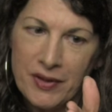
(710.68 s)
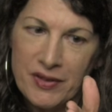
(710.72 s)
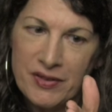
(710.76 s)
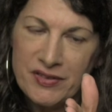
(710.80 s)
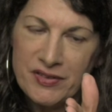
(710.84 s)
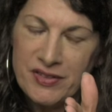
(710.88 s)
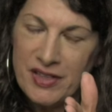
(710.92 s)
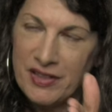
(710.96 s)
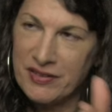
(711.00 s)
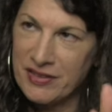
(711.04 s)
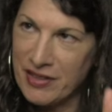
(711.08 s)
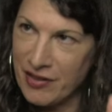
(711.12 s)

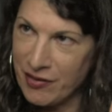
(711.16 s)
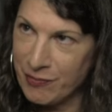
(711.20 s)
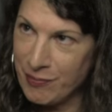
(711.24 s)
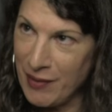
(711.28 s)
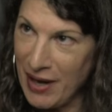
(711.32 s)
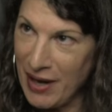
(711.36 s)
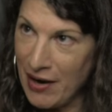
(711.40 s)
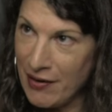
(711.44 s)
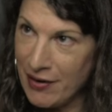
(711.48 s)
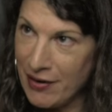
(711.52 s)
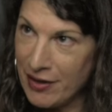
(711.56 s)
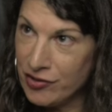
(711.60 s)
sex out of
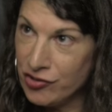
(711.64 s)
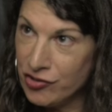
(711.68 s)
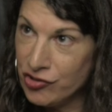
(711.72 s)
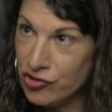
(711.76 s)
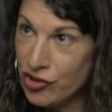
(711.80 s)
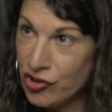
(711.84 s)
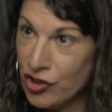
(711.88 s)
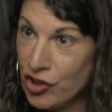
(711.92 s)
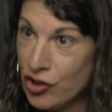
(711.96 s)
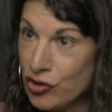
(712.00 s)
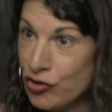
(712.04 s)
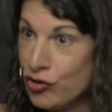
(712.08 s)

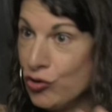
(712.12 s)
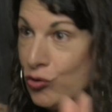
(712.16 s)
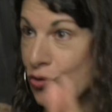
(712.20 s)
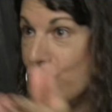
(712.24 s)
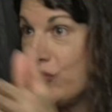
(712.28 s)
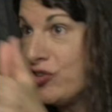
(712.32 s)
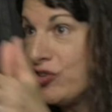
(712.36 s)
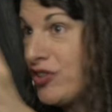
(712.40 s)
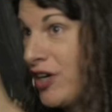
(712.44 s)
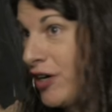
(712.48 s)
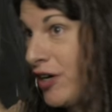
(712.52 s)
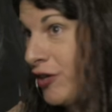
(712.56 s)
marriage to
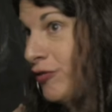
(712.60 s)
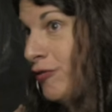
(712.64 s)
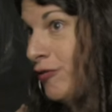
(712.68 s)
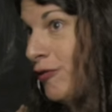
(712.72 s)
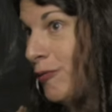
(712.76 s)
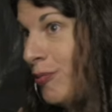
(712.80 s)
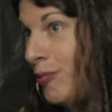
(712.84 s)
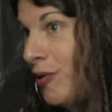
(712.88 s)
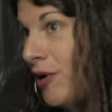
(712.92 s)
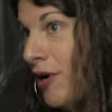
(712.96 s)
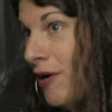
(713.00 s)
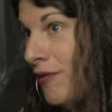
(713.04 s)
sex for
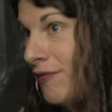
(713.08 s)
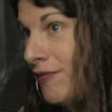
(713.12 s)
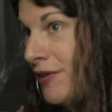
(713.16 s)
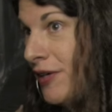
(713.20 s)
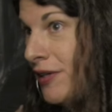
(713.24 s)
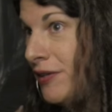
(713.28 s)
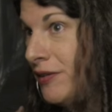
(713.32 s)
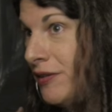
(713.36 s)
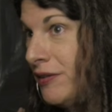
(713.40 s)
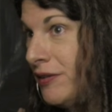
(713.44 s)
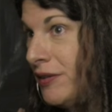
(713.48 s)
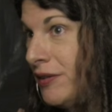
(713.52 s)
profit.